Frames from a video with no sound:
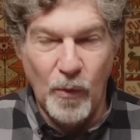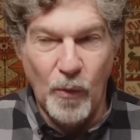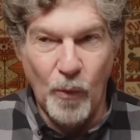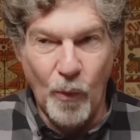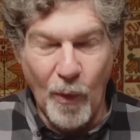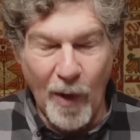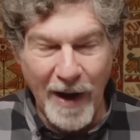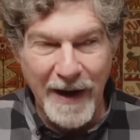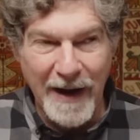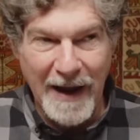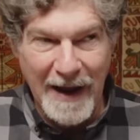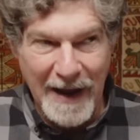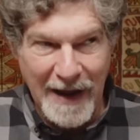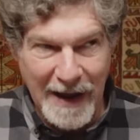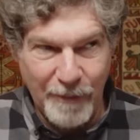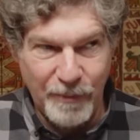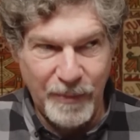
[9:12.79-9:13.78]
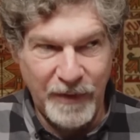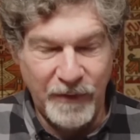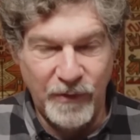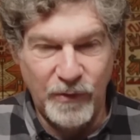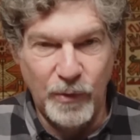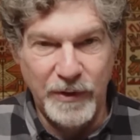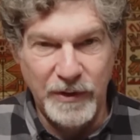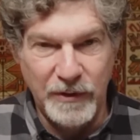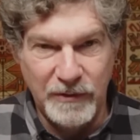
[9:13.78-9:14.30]
What
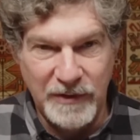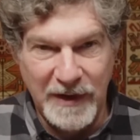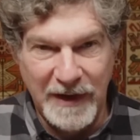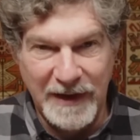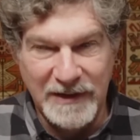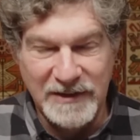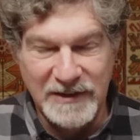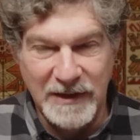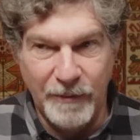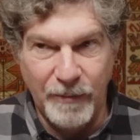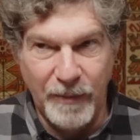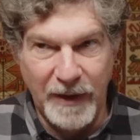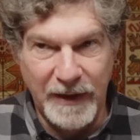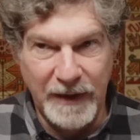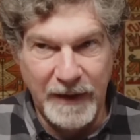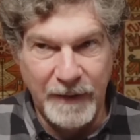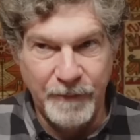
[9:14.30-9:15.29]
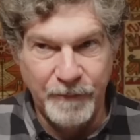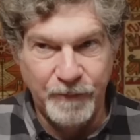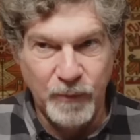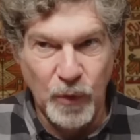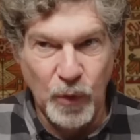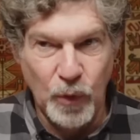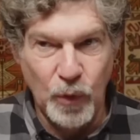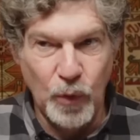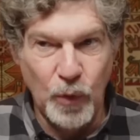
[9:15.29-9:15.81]
happens when you take somebody
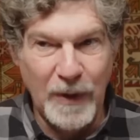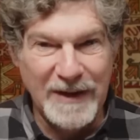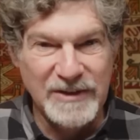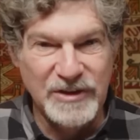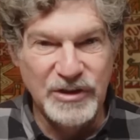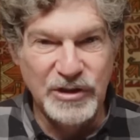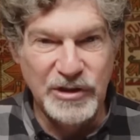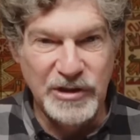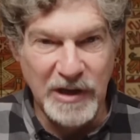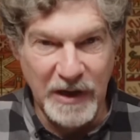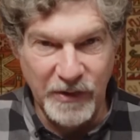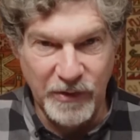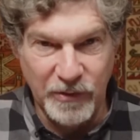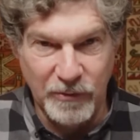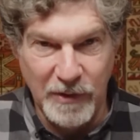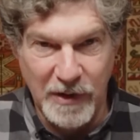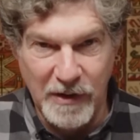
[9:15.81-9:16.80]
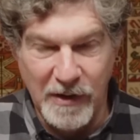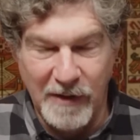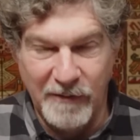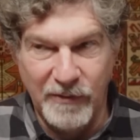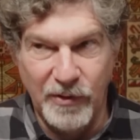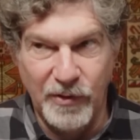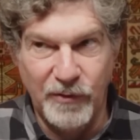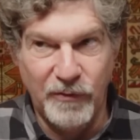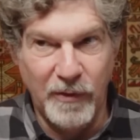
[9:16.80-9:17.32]
who has just
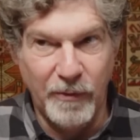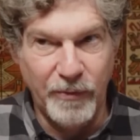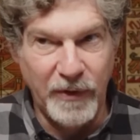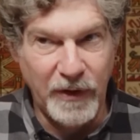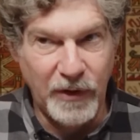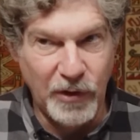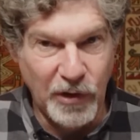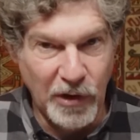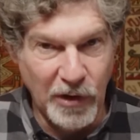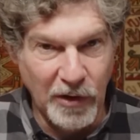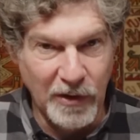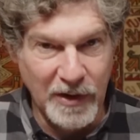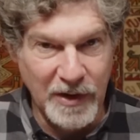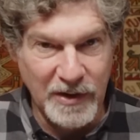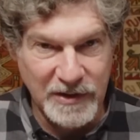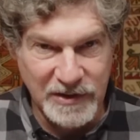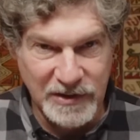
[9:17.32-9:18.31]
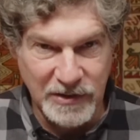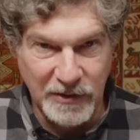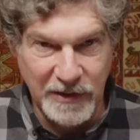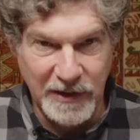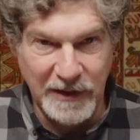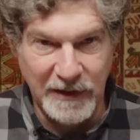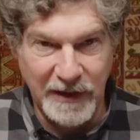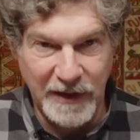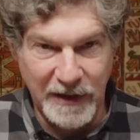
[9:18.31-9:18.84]
recovered from the current
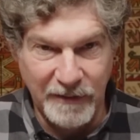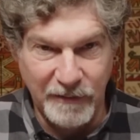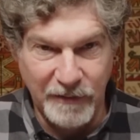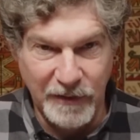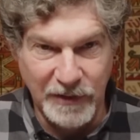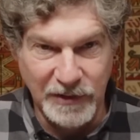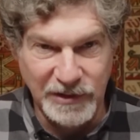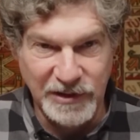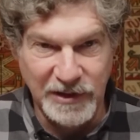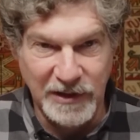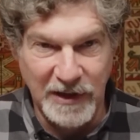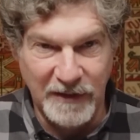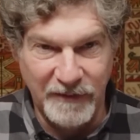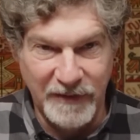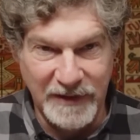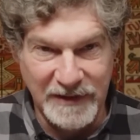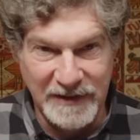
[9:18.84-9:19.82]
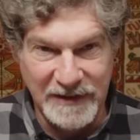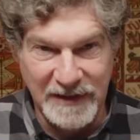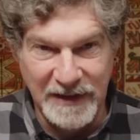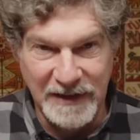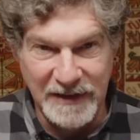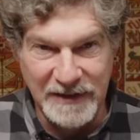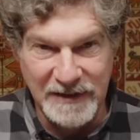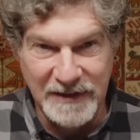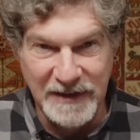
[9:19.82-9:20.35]
circulating version of a
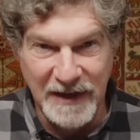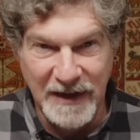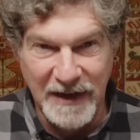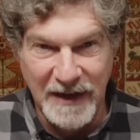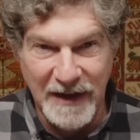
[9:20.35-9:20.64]
disease